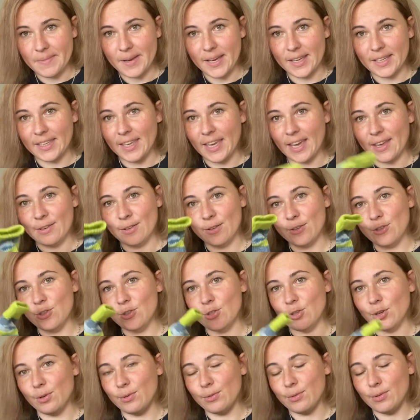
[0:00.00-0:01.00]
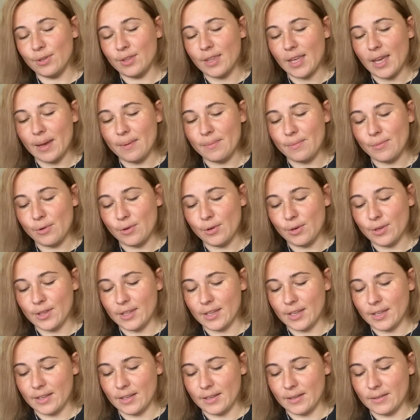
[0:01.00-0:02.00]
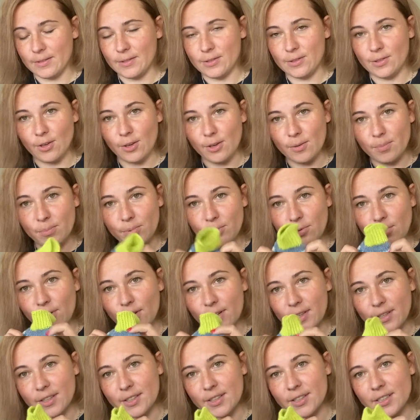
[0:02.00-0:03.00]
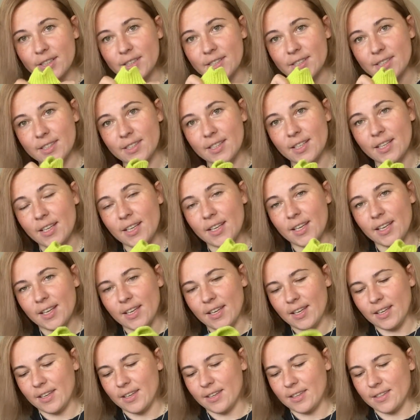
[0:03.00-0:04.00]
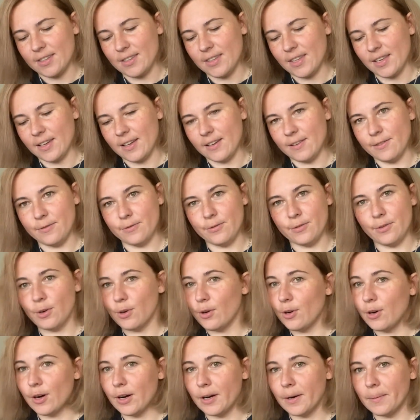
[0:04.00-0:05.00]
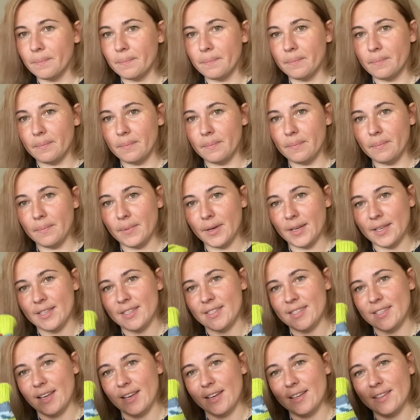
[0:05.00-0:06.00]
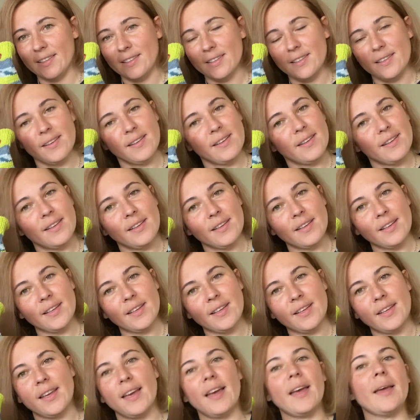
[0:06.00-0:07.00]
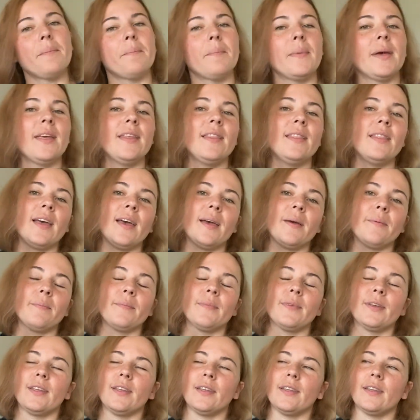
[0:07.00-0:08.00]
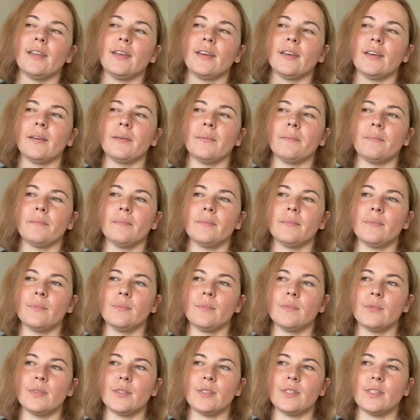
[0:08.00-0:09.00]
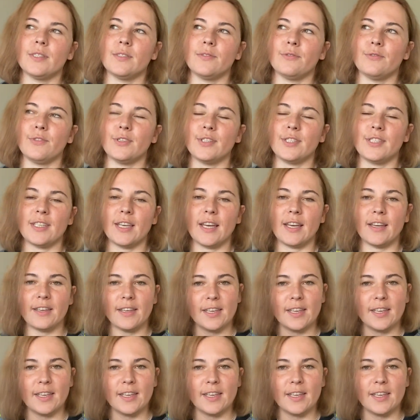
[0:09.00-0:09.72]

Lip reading: I cannot show you them on sock blockers because they are for my son. I made them in for size.